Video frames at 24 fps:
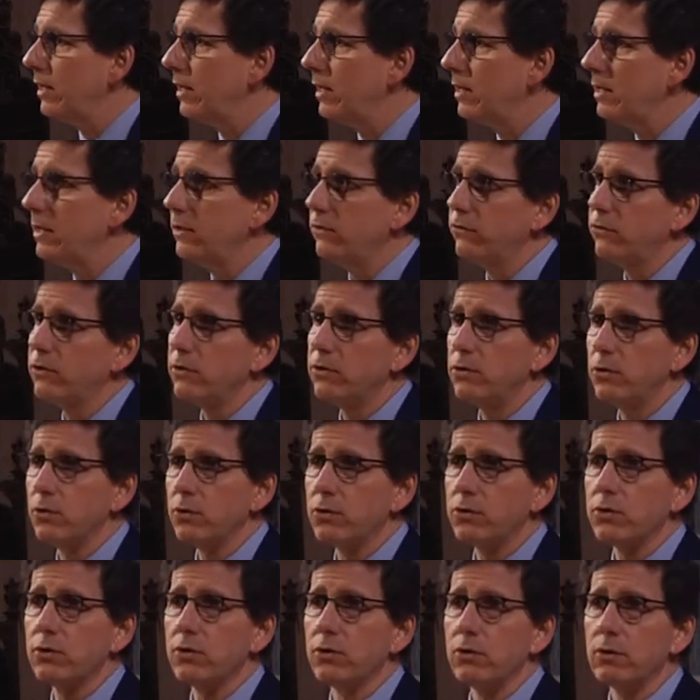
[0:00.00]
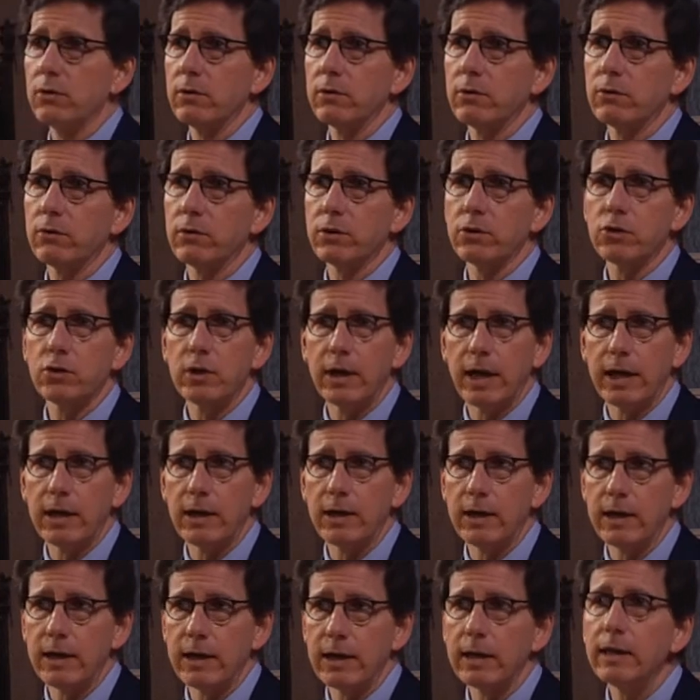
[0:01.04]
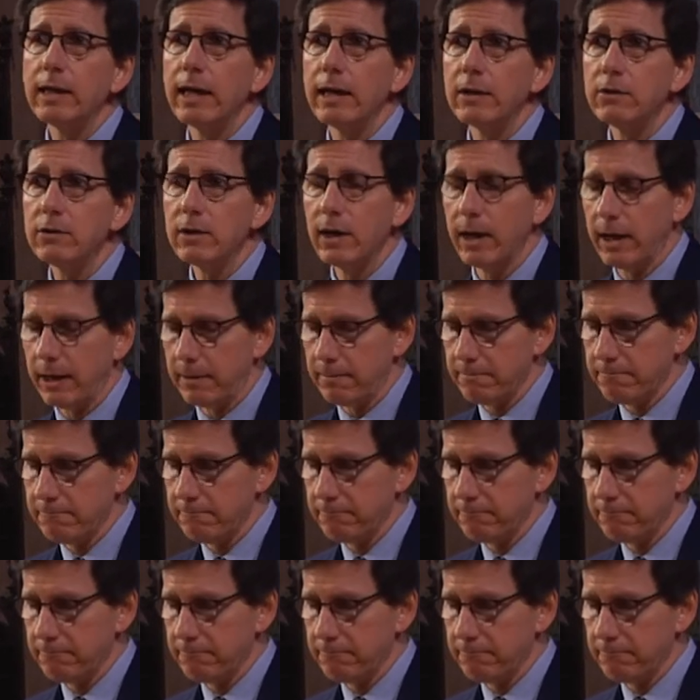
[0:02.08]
in institutional Christianity at that time.